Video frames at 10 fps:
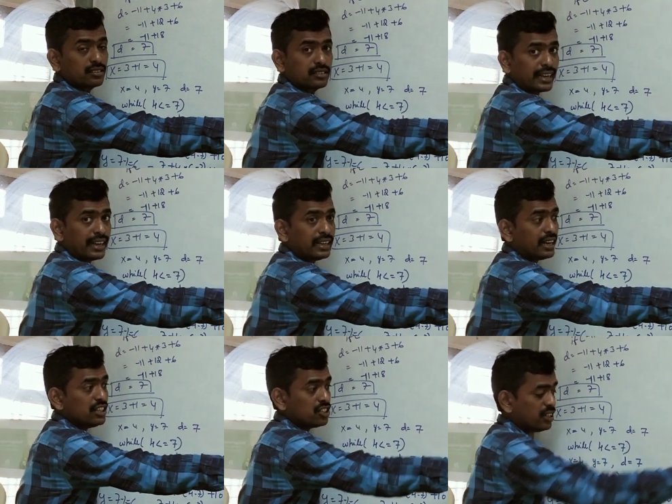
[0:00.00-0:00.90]
second
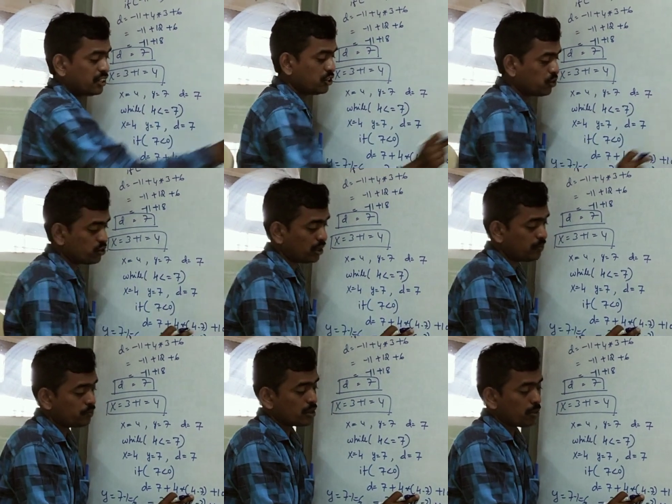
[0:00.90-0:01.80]
condition is
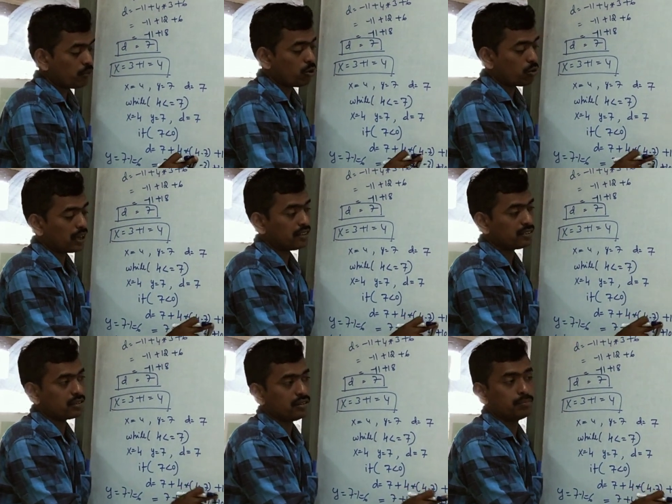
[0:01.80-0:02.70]
execution, 4
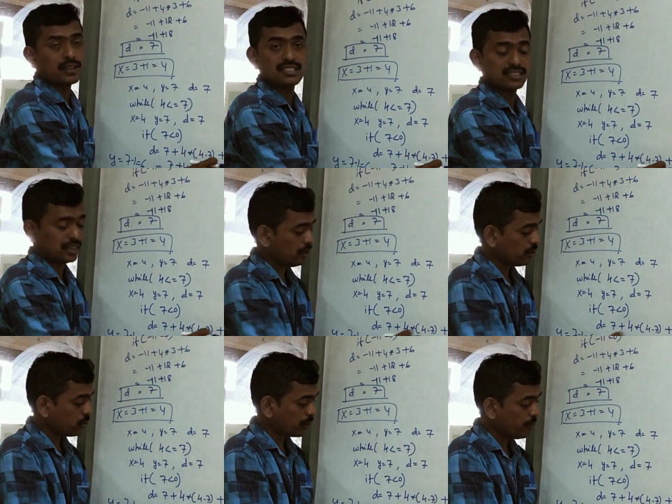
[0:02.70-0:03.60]
minus 7 plus 10.
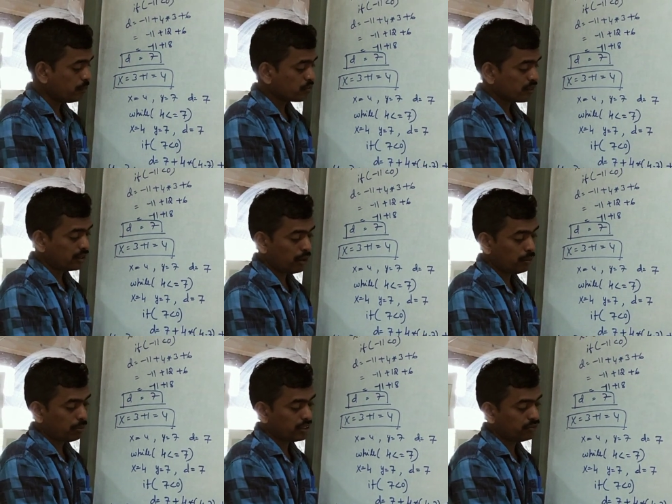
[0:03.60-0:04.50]
Okay,
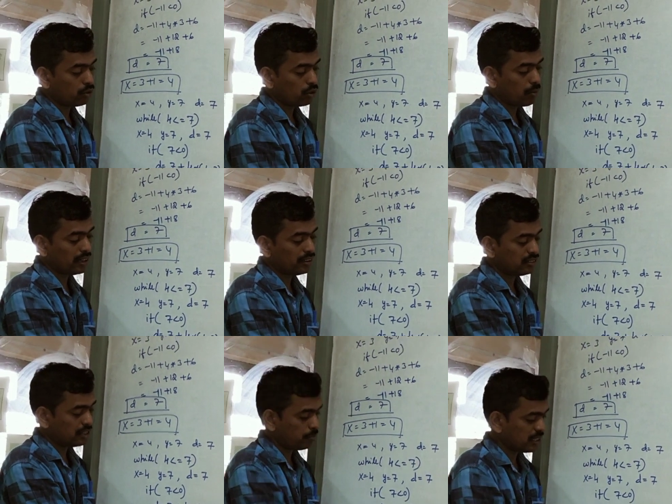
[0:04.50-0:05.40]
7 plus 4
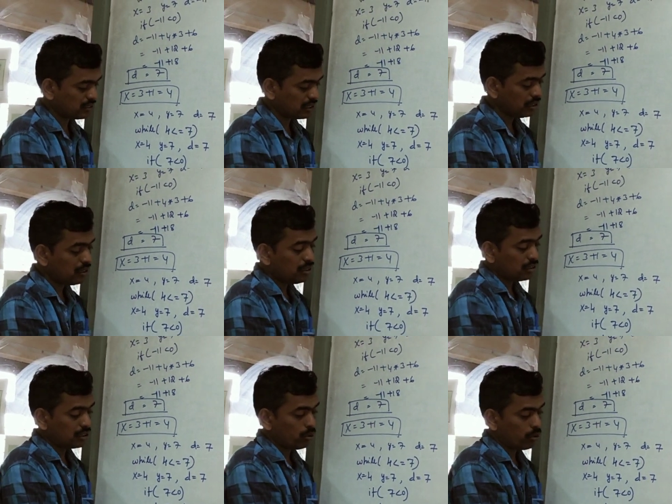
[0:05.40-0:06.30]
minus 3 plus 10,
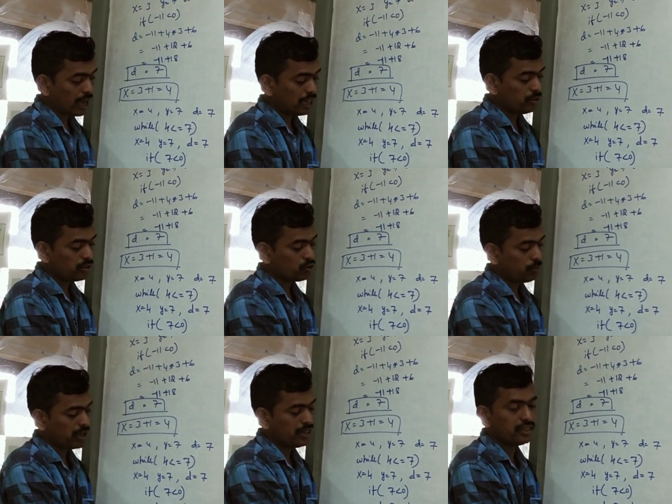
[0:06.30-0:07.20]
the value is
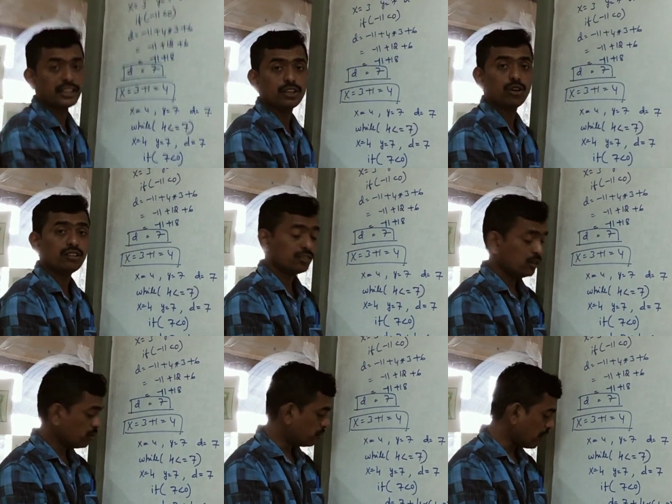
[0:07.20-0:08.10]
obtained, d equals
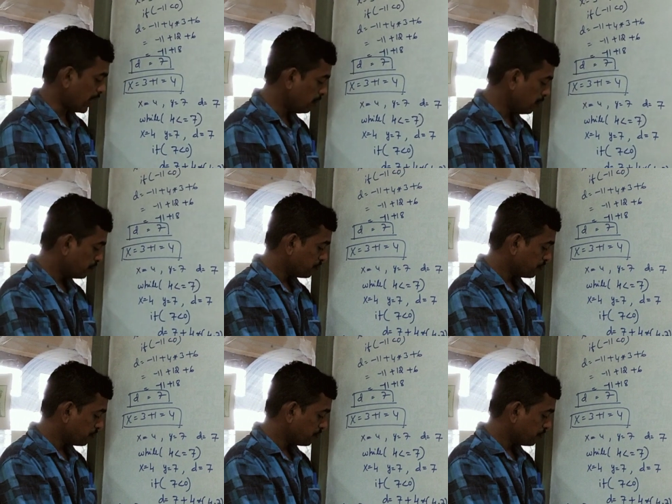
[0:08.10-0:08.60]
5.